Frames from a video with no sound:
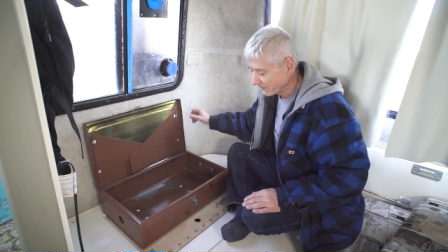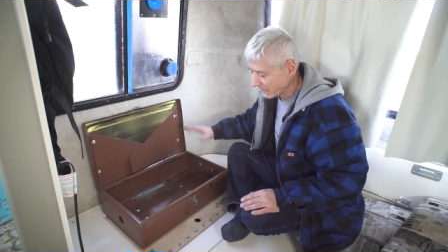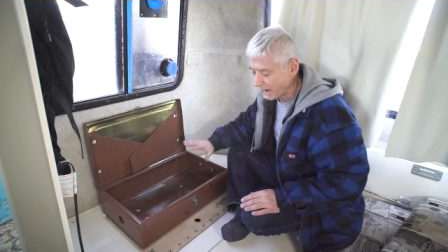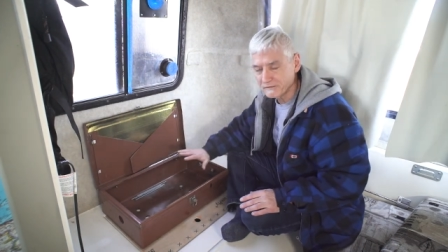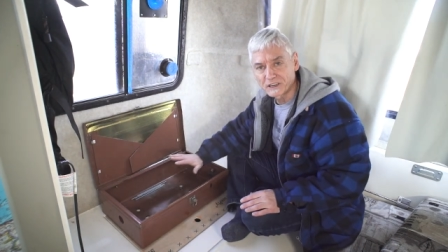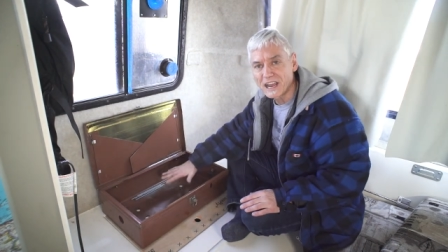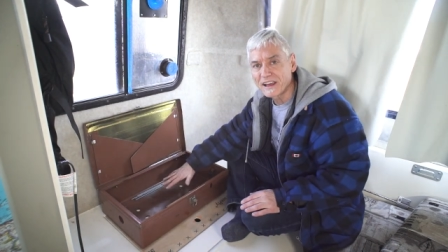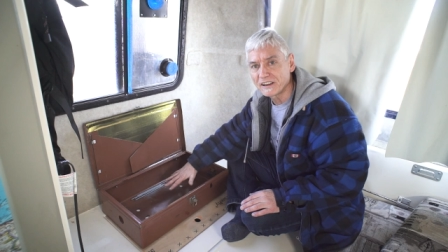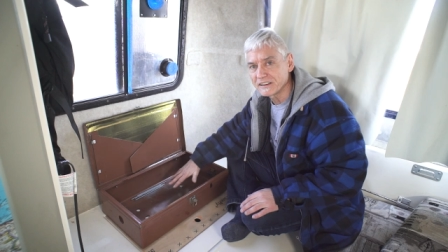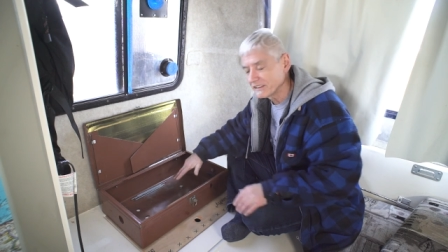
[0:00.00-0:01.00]
I've
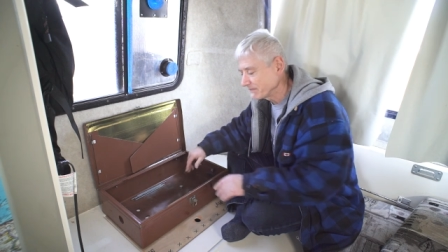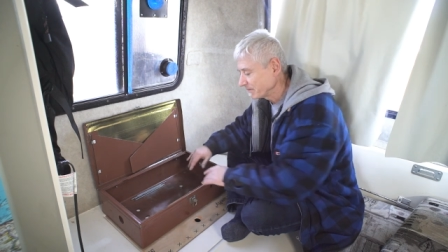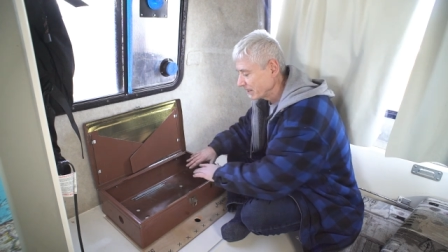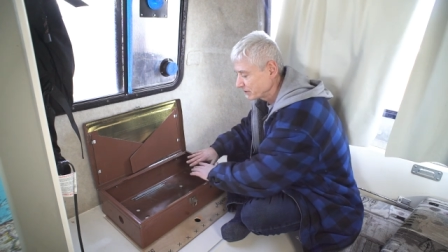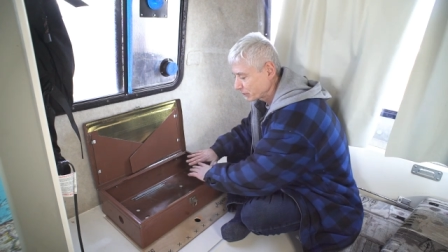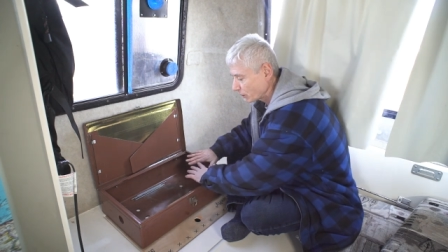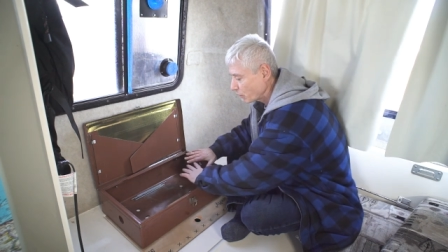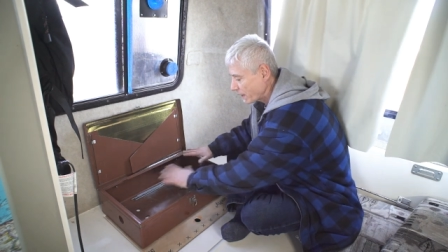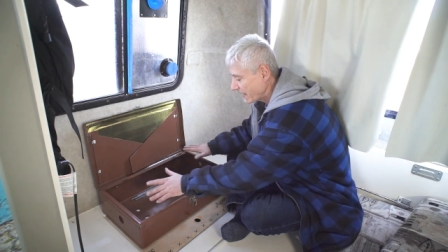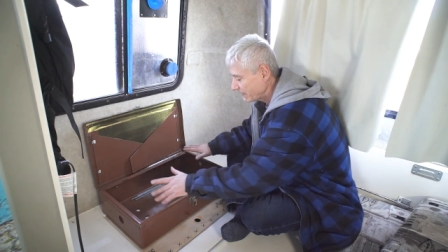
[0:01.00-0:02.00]
gutted. Took
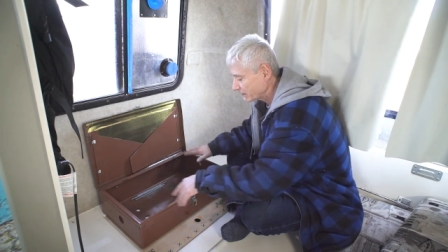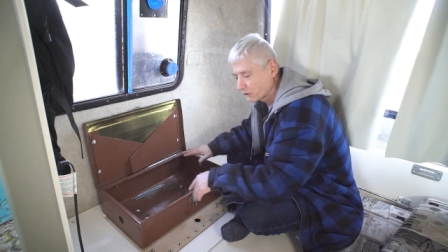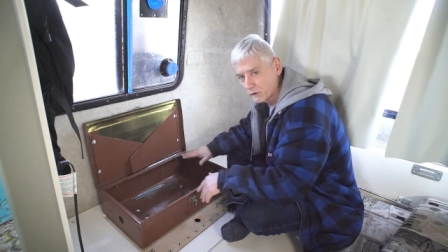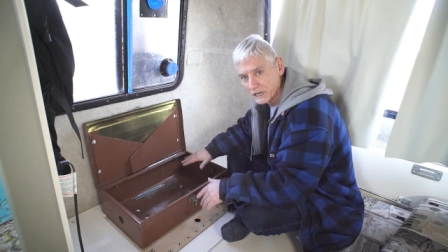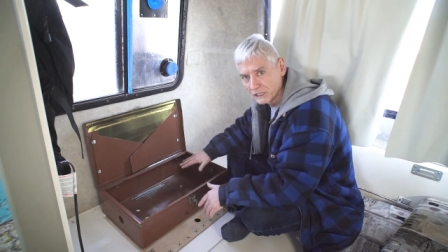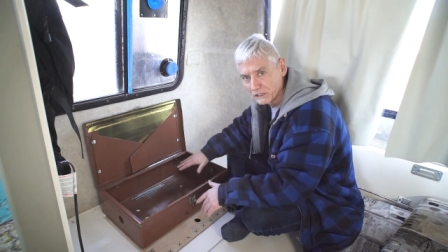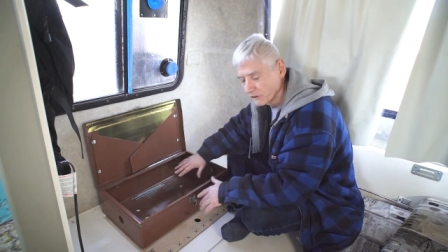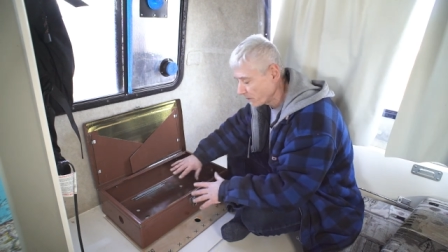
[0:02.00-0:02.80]
away the grill,